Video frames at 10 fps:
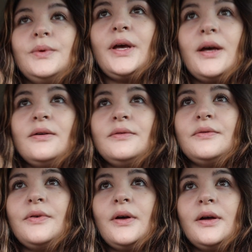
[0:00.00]
we have
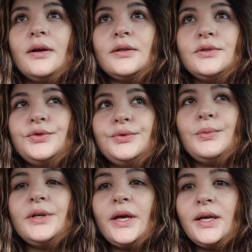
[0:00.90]
two
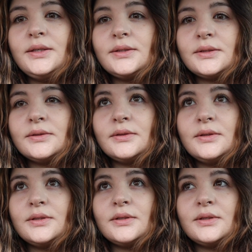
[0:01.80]
more days
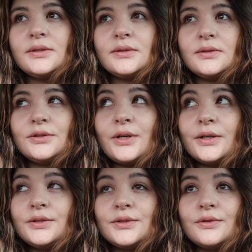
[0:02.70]
until this
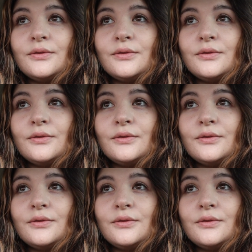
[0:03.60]
challenge is